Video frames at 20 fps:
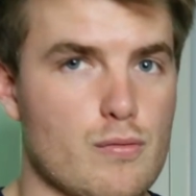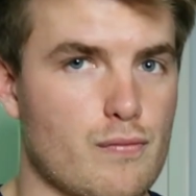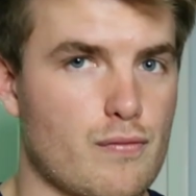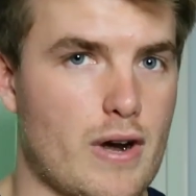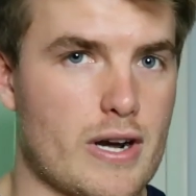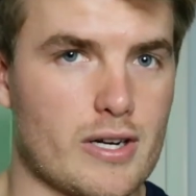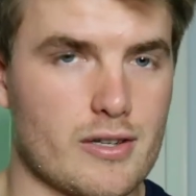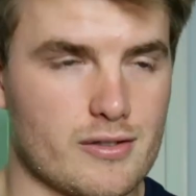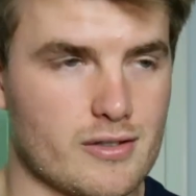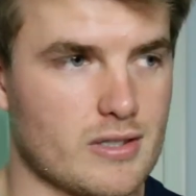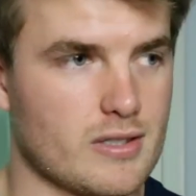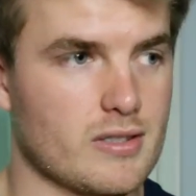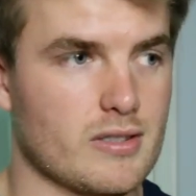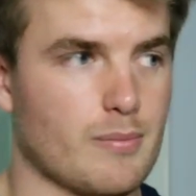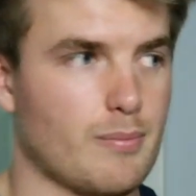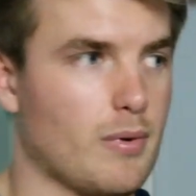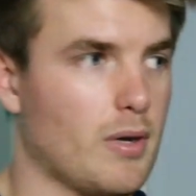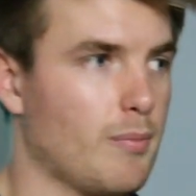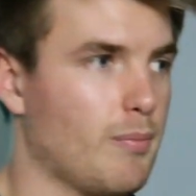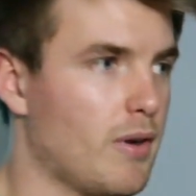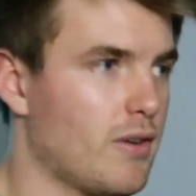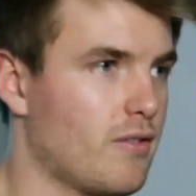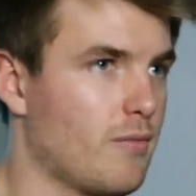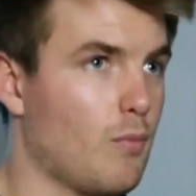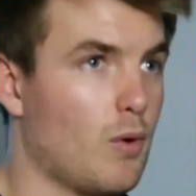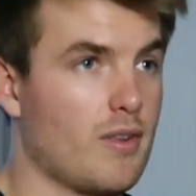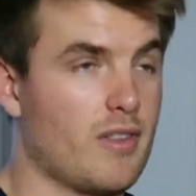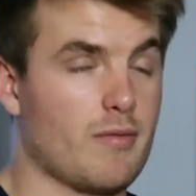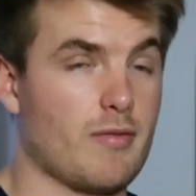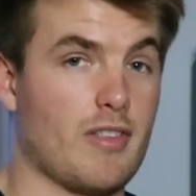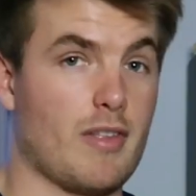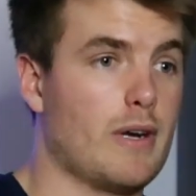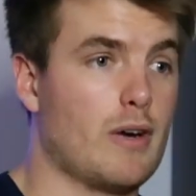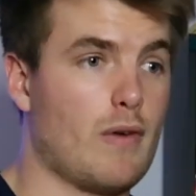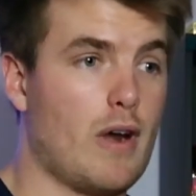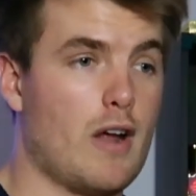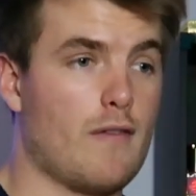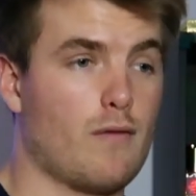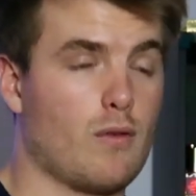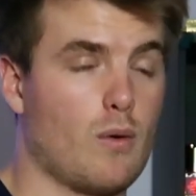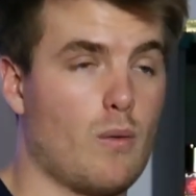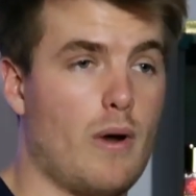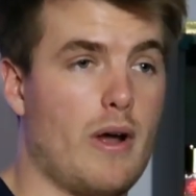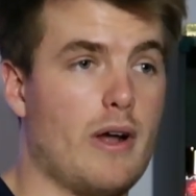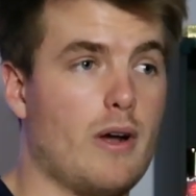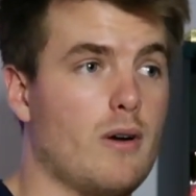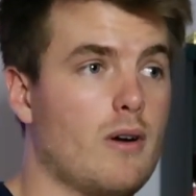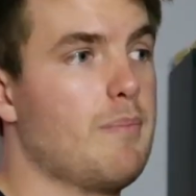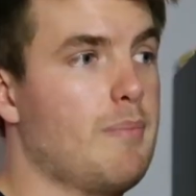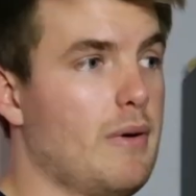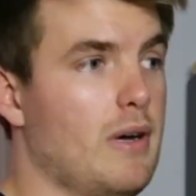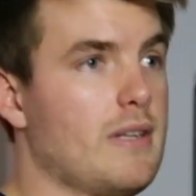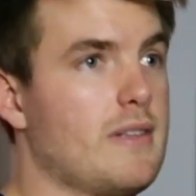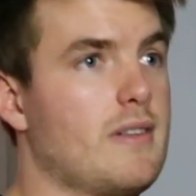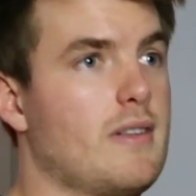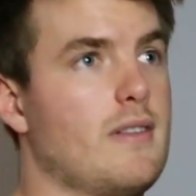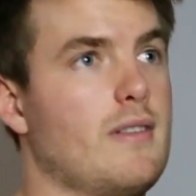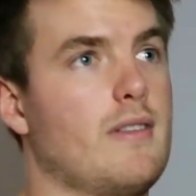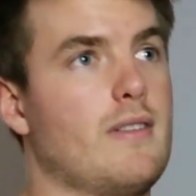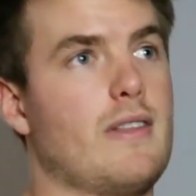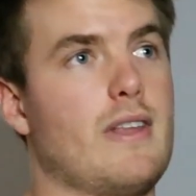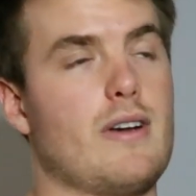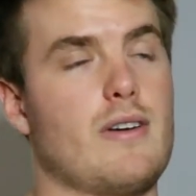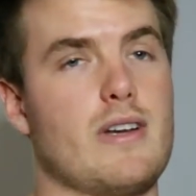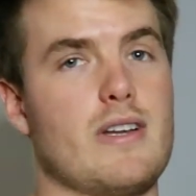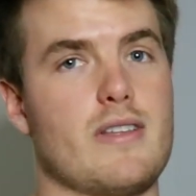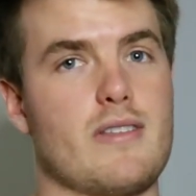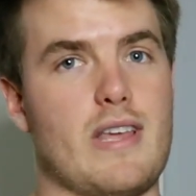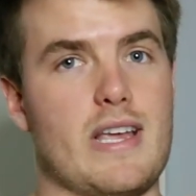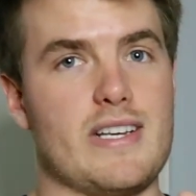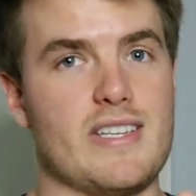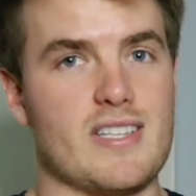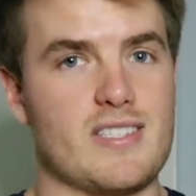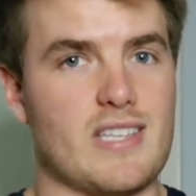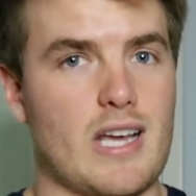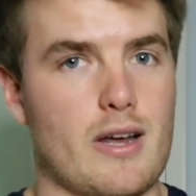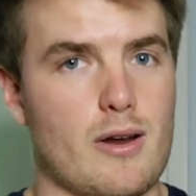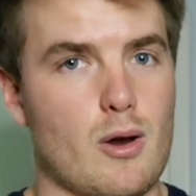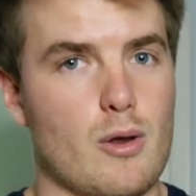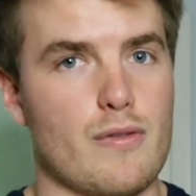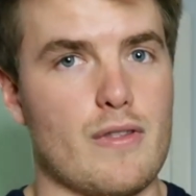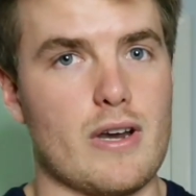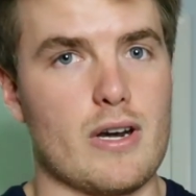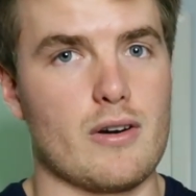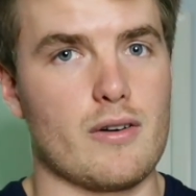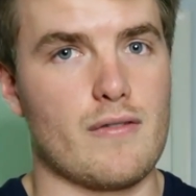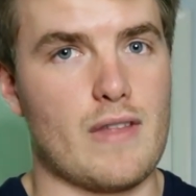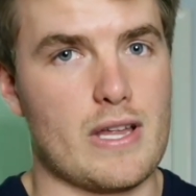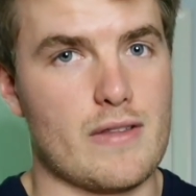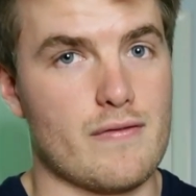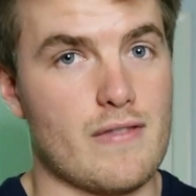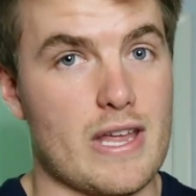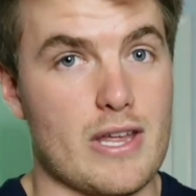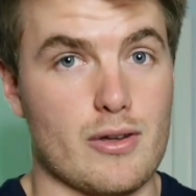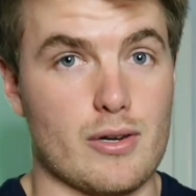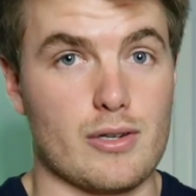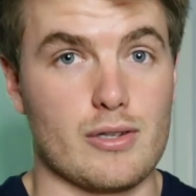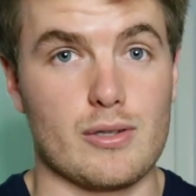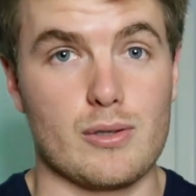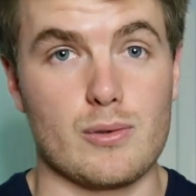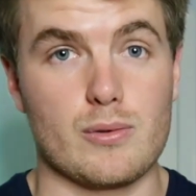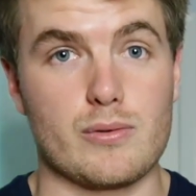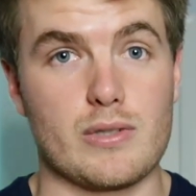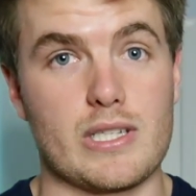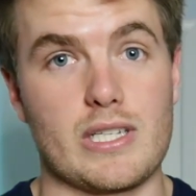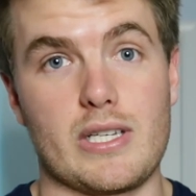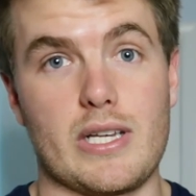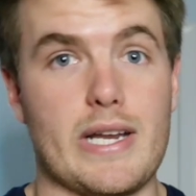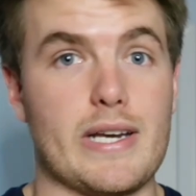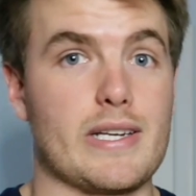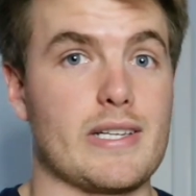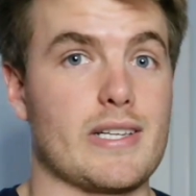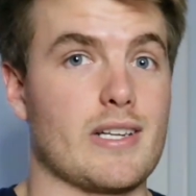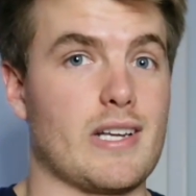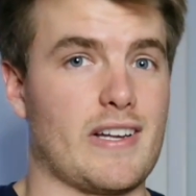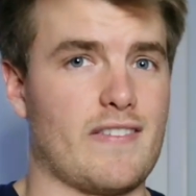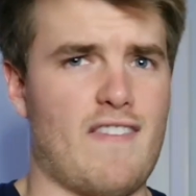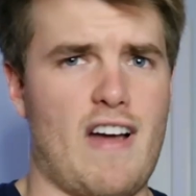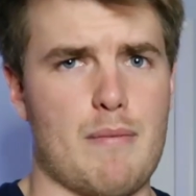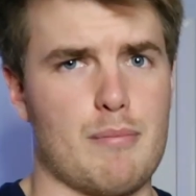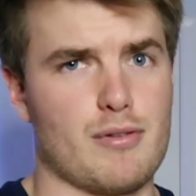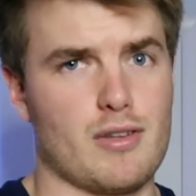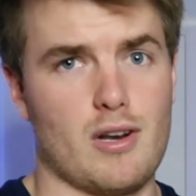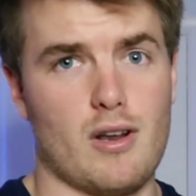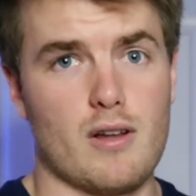fragrances, a bunch of ones that have been around for a while. But there is a discount code there that you can use and get like 5%